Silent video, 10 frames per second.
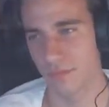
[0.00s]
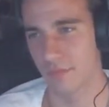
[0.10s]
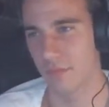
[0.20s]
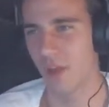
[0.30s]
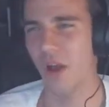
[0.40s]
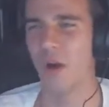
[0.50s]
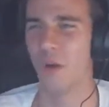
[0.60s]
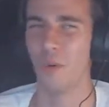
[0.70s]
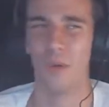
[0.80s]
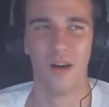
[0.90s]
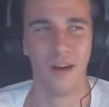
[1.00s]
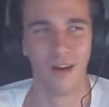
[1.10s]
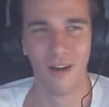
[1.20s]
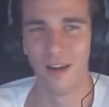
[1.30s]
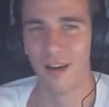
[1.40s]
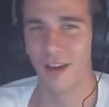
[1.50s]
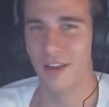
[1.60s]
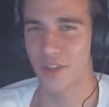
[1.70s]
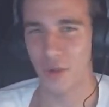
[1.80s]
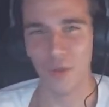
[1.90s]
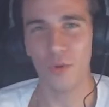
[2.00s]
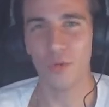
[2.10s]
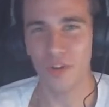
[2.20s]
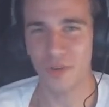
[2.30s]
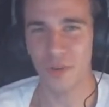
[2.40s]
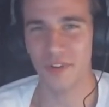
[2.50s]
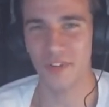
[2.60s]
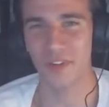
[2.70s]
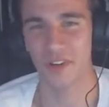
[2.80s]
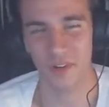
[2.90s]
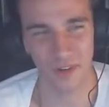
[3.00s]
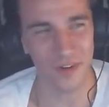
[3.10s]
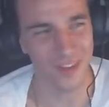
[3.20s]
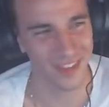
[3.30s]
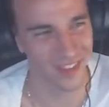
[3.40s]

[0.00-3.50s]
No! You're the worst person on earth!